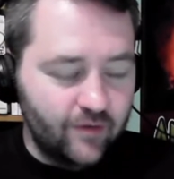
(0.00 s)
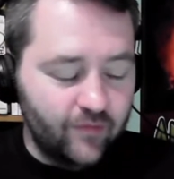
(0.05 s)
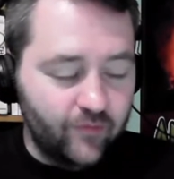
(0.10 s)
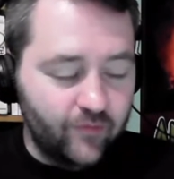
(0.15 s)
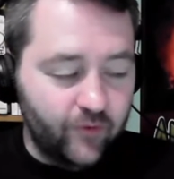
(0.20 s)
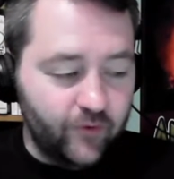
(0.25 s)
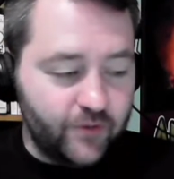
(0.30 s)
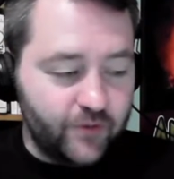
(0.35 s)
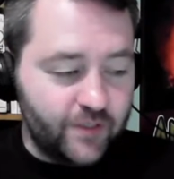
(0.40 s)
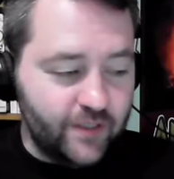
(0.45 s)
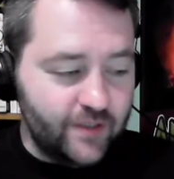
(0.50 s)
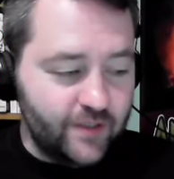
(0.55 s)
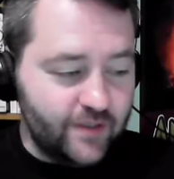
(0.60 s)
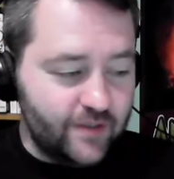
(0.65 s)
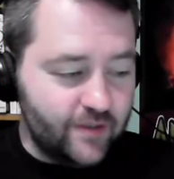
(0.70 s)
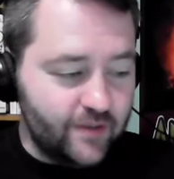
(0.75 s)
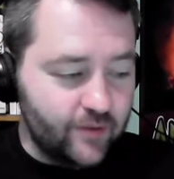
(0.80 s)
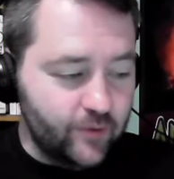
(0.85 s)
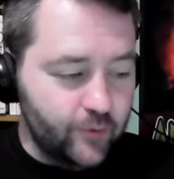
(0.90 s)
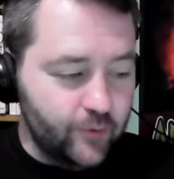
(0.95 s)

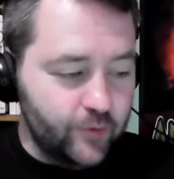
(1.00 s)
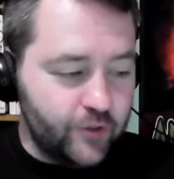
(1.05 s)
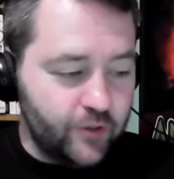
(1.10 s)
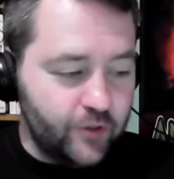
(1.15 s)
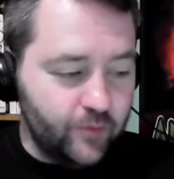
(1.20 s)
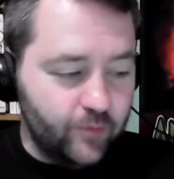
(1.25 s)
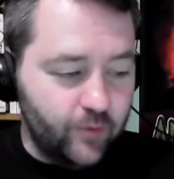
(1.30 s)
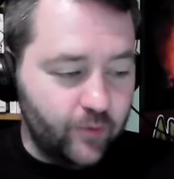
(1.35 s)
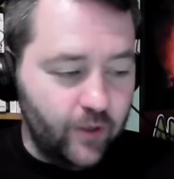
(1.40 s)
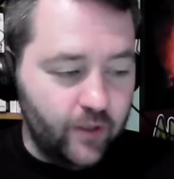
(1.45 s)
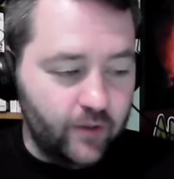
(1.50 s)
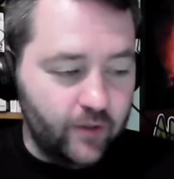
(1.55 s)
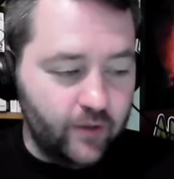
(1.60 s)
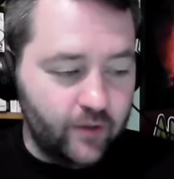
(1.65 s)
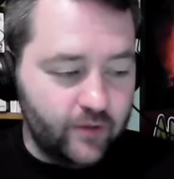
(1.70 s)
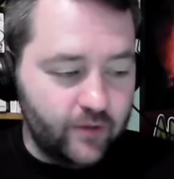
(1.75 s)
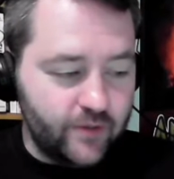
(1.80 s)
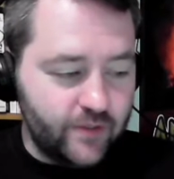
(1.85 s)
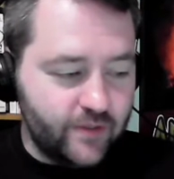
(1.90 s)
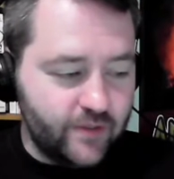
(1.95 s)
versus the Lucha
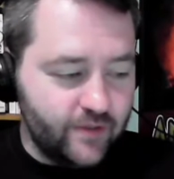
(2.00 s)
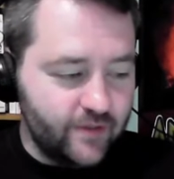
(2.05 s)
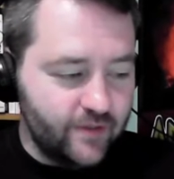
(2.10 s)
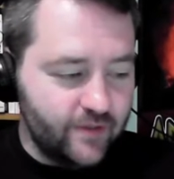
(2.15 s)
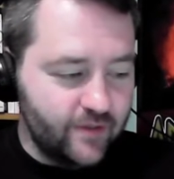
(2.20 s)
Brothers.